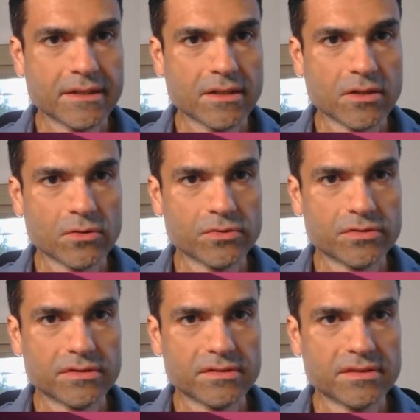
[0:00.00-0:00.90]
close
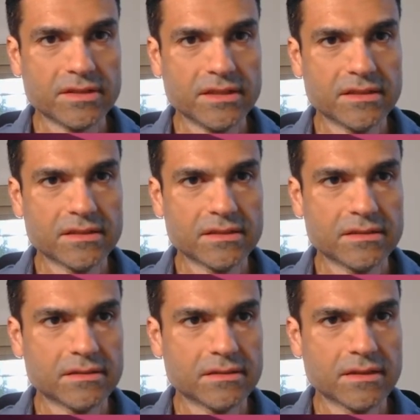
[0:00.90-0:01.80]
this here,
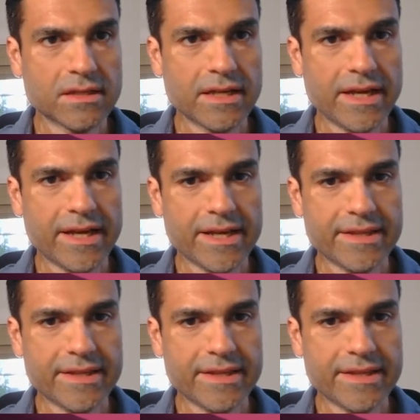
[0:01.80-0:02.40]
and